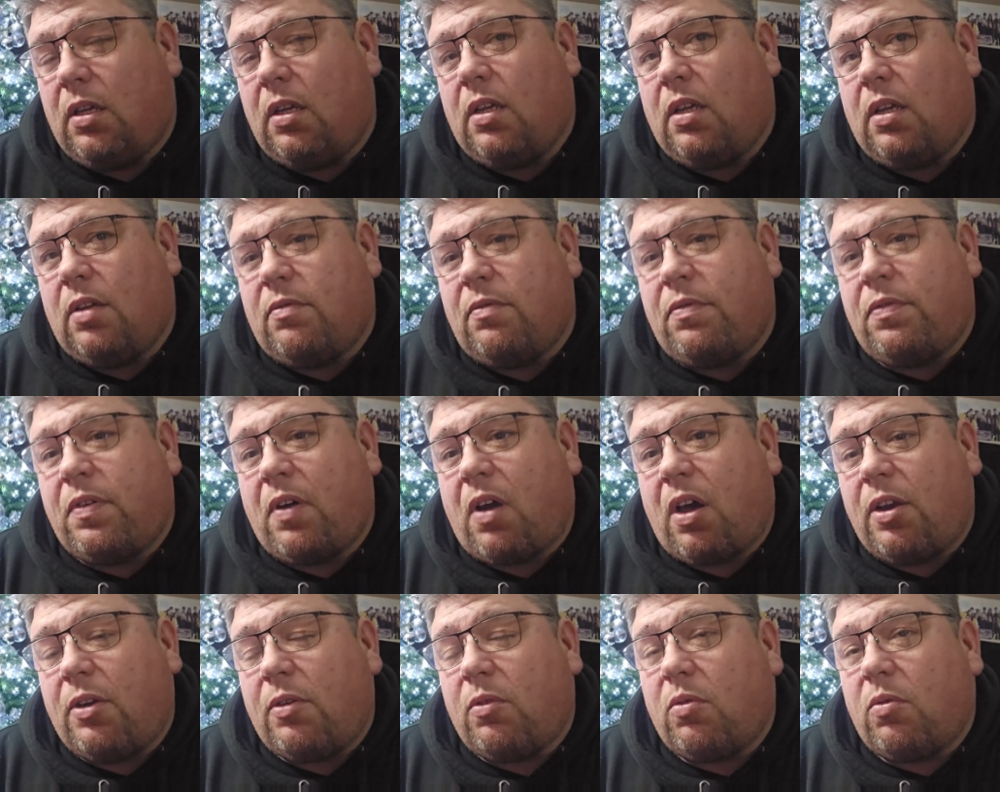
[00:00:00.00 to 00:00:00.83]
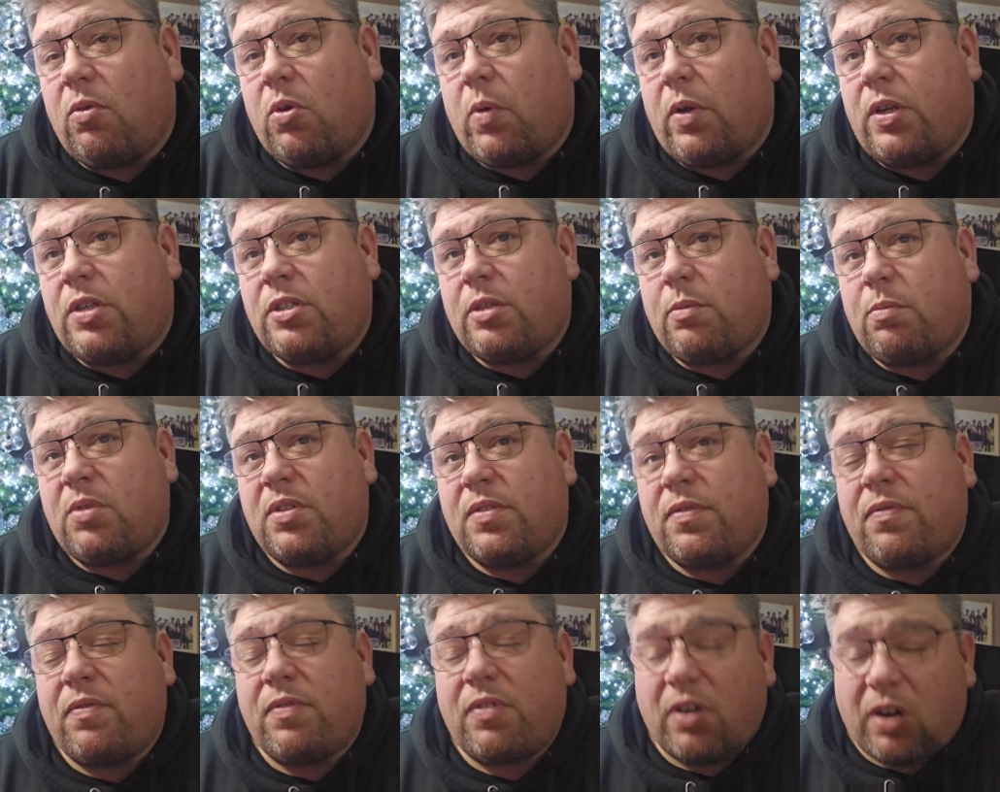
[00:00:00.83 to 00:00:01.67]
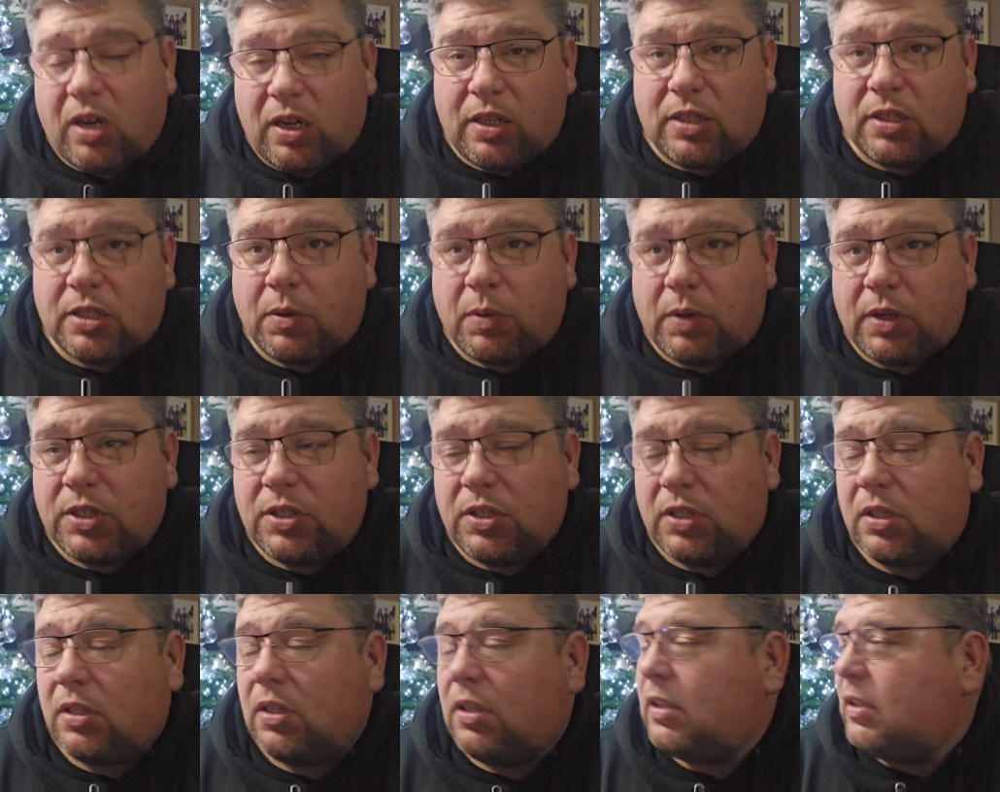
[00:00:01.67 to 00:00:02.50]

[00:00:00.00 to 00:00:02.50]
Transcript: And final question was Friday's question.